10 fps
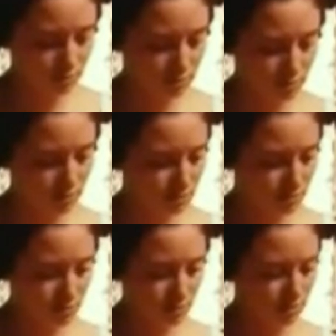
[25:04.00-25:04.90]
snippets
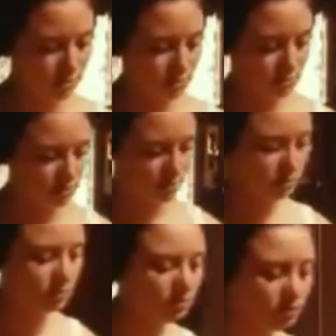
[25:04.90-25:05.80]
of information
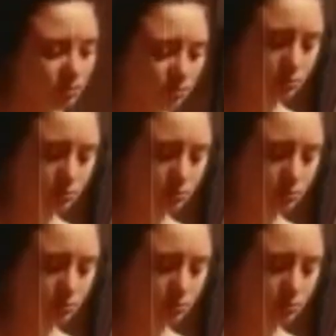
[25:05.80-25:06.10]
about something